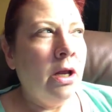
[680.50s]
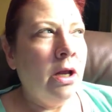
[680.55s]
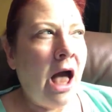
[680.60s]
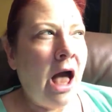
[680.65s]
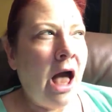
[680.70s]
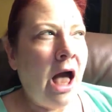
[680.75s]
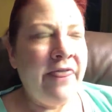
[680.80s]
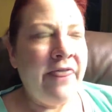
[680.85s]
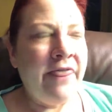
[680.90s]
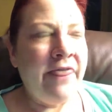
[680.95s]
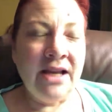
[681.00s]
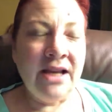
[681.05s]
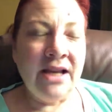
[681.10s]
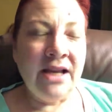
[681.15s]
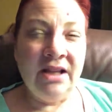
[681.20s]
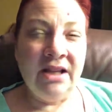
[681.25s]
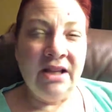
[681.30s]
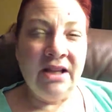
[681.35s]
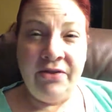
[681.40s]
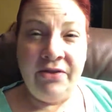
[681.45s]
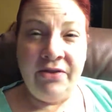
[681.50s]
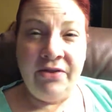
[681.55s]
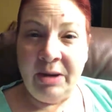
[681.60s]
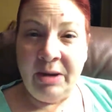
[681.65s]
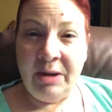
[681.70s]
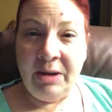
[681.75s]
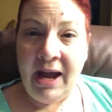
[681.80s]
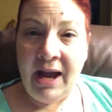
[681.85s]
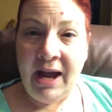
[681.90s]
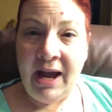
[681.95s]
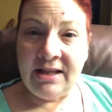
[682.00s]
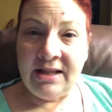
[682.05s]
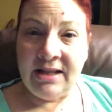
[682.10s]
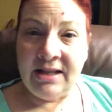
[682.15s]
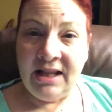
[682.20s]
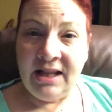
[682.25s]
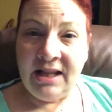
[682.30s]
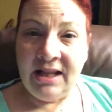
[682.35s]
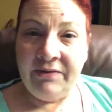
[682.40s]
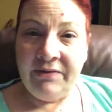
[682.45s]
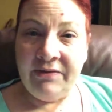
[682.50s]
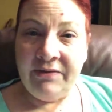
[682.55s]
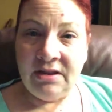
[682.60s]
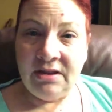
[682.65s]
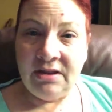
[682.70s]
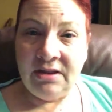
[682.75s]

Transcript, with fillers: I think I still have three packets left.